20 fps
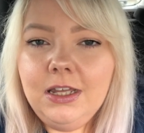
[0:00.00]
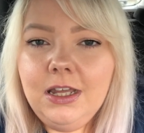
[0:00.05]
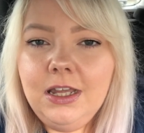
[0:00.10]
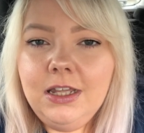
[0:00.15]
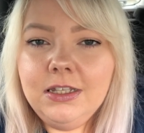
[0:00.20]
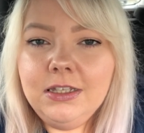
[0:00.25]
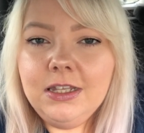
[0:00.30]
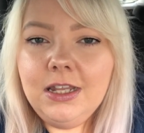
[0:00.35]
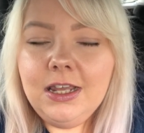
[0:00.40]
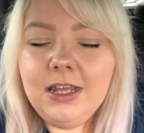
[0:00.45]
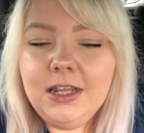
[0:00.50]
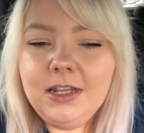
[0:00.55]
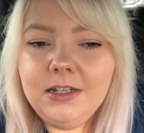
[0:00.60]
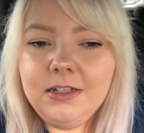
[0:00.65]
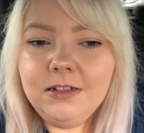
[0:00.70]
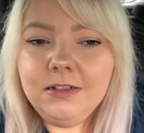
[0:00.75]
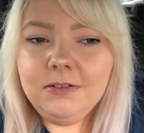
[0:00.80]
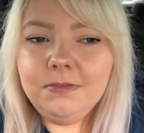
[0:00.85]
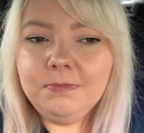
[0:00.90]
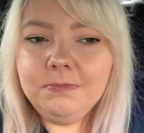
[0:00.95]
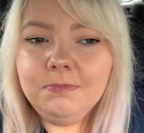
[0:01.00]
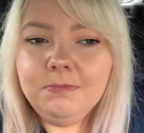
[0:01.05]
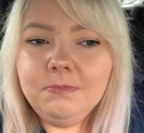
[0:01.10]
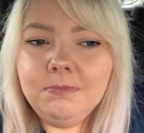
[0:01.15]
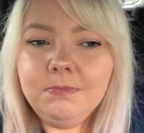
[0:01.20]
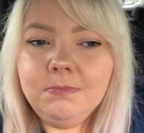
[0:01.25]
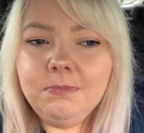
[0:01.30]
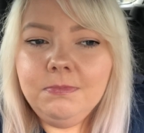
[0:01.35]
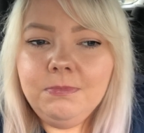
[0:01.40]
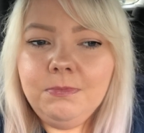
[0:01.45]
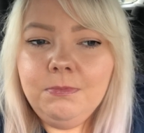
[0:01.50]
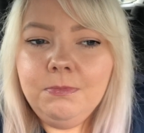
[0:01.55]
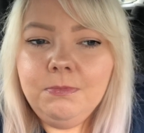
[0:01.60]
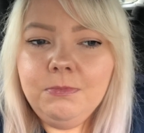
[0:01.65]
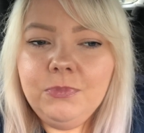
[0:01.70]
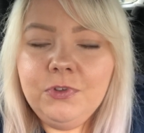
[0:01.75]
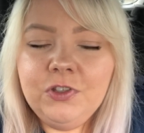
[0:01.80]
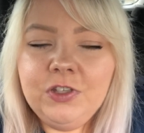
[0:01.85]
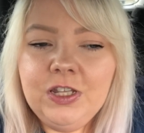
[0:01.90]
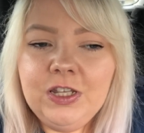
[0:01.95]
and then
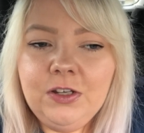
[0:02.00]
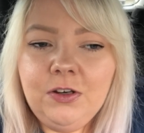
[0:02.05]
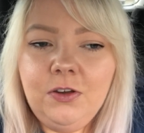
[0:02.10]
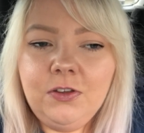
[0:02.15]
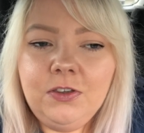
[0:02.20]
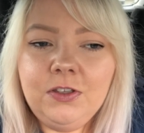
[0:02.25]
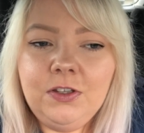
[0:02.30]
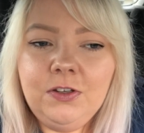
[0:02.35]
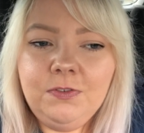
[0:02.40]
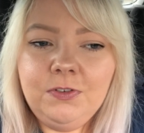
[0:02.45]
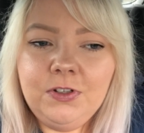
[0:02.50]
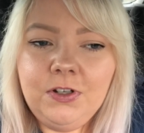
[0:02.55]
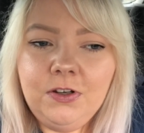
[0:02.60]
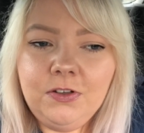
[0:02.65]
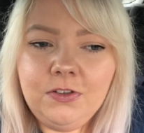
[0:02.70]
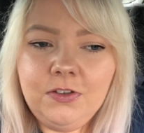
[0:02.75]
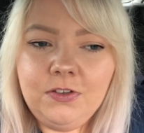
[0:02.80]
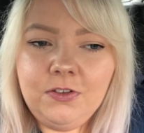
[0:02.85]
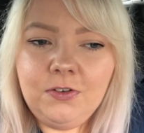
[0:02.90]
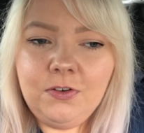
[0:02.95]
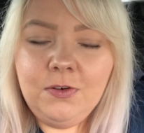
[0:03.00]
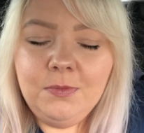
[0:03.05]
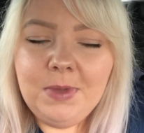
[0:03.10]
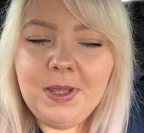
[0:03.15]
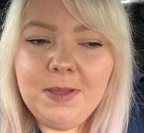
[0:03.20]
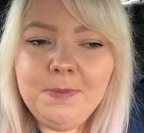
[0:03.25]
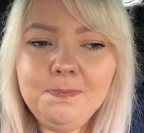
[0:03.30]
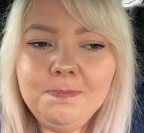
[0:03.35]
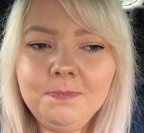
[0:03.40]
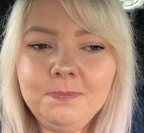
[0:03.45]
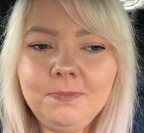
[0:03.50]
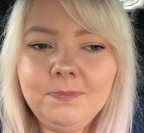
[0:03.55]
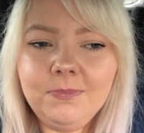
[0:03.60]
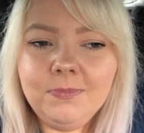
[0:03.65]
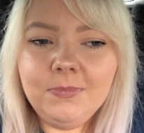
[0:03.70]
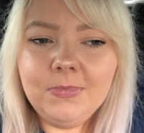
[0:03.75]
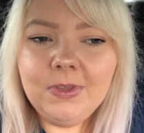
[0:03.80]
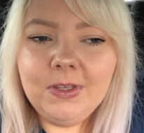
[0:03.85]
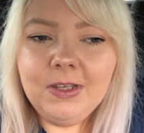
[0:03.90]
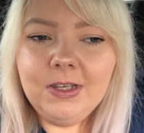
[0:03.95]
she got the other doctor to come in,
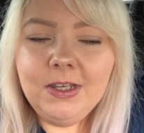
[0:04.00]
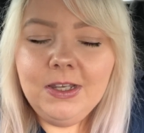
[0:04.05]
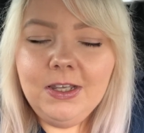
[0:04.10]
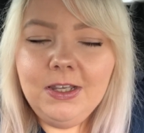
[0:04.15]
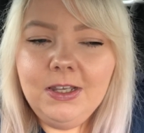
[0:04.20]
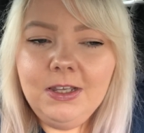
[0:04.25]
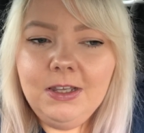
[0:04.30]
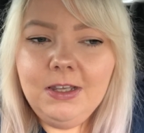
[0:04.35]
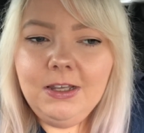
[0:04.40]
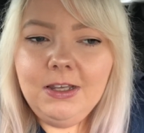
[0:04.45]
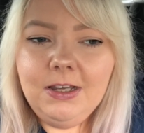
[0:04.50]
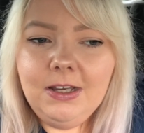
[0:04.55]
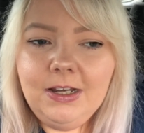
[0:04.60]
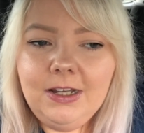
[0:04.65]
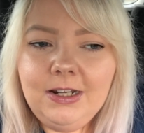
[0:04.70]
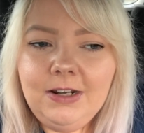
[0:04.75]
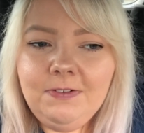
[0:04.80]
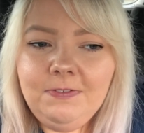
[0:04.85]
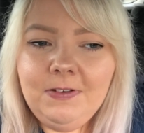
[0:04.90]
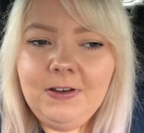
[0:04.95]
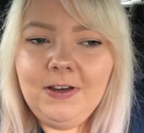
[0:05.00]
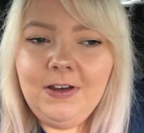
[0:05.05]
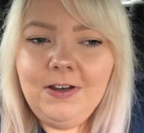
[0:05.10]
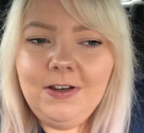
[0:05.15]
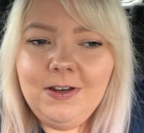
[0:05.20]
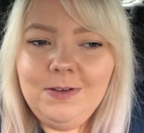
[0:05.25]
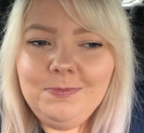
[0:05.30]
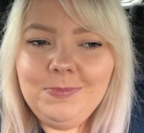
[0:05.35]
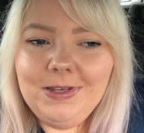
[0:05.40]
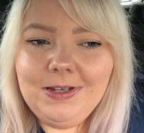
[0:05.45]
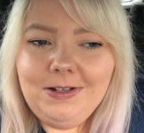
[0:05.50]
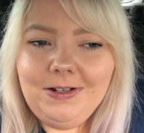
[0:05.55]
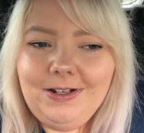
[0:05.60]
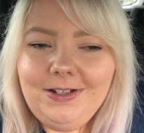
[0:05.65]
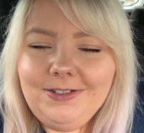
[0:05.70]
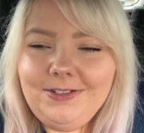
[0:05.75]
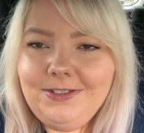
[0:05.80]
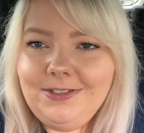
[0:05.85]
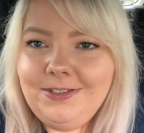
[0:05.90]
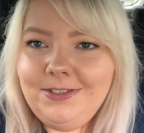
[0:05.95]
and I felt a little bit
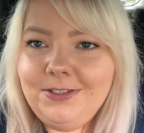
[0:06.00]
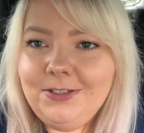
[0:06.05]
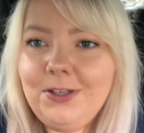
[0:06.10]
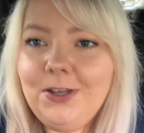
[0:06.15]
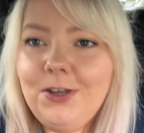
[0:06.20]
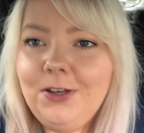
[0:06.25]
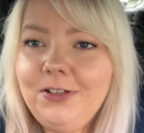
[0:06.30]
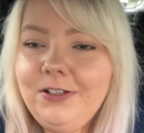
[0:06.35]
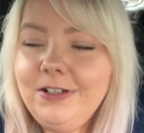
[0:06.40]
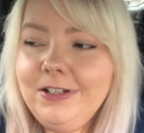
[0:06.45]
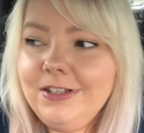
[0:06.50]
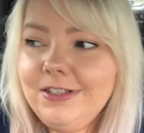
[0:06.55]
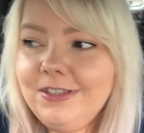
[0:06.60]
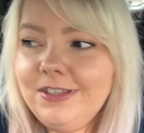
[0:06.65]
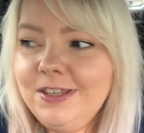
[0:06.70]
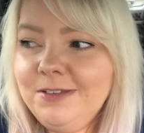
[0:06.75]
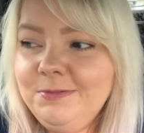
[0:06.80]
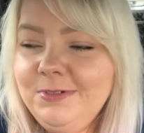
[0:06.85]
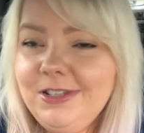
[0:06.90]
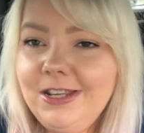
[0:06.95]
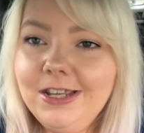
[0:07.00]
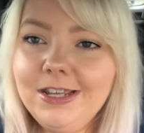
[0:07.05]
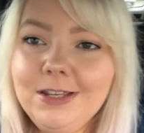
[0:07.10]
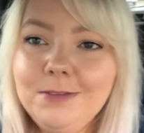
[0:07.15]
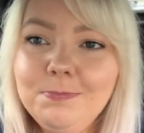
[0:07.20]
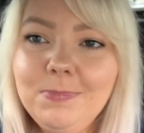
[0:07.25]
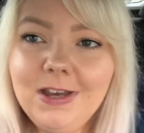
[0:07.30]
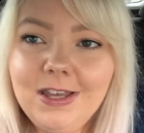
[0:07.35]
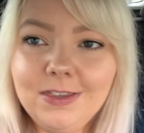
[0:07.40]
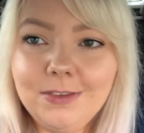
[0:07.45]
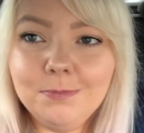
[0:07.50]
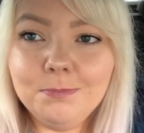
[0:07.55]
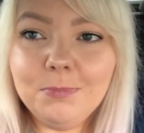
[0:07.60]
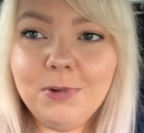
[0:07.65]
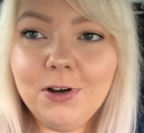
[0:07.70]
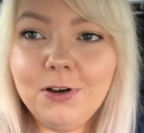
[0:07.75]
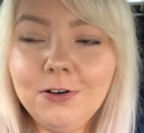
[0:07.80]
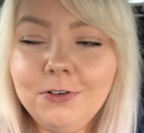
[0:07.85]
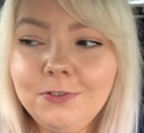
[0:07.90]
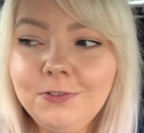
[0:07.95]
like scared and intimidated by them
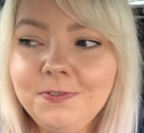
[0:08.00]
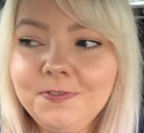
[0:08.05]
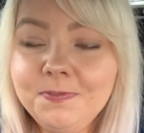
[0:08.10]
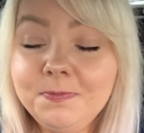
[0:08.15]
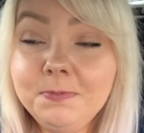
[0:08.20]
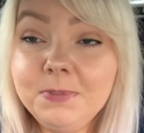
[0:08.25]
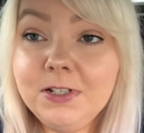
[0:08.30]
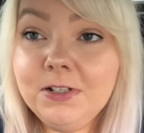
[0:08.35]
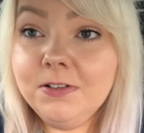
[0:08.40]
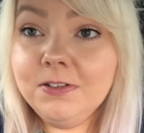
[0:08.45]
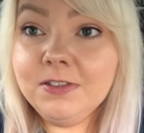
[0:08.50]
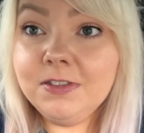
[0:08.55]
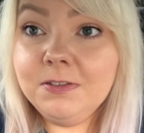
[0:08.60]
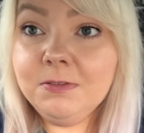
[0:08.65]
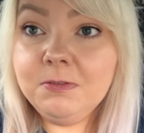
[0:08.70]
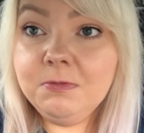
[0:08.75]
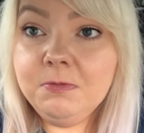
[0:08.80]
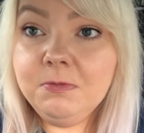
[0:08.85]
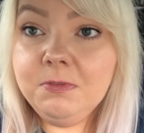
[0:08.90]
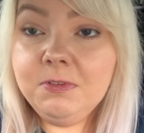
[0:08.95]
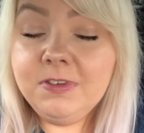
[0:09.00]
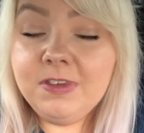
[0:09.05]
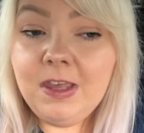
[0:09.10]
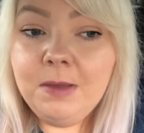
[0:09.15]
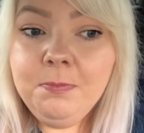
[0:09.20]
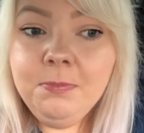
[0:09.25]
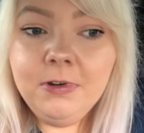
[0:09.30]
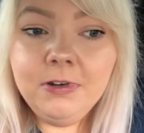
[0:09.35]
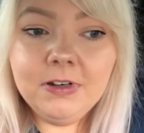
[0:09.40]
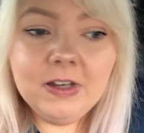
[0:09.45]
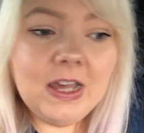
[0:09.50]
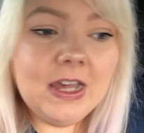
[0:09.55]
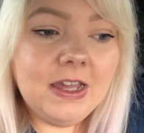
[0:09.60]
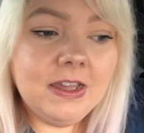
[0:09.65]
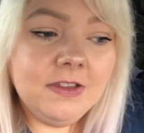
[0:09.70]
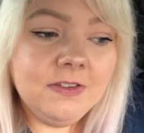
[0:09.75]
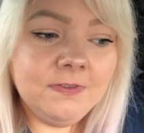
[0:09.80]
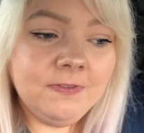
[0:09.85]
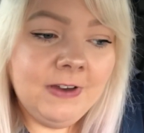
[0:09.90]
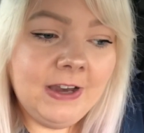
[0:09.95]
both, because separately
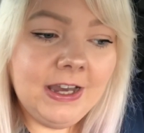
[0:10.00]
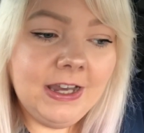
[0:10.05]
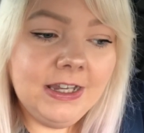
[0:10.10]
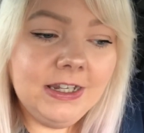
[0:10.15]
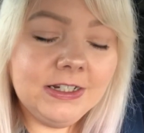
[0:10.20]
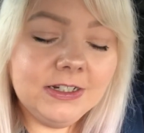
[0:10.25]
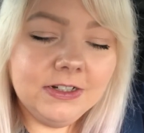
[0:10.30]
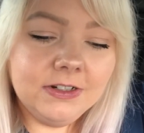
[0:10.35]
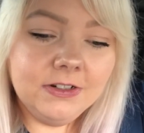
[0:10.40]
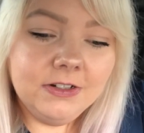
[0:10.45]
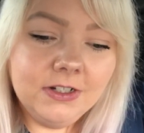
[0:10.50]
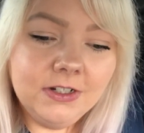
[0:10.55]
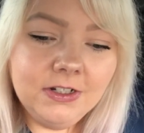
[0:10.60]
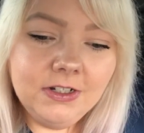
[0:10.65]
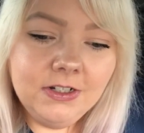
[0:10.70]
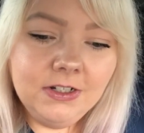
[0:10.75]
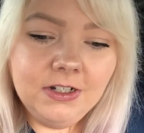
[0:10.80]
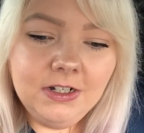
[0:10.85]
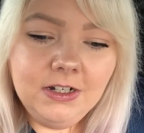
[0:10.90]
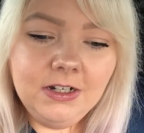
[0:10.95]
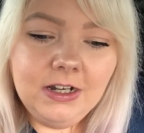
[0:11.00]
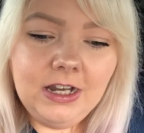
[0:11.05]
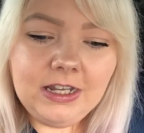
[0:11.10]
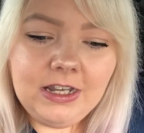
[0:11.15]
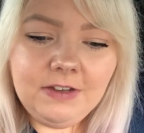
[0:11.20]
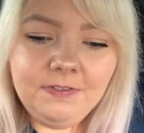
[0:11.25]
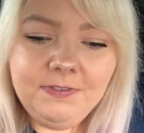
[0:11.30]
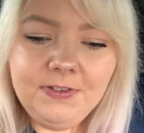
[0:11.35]
it's fine. Like, I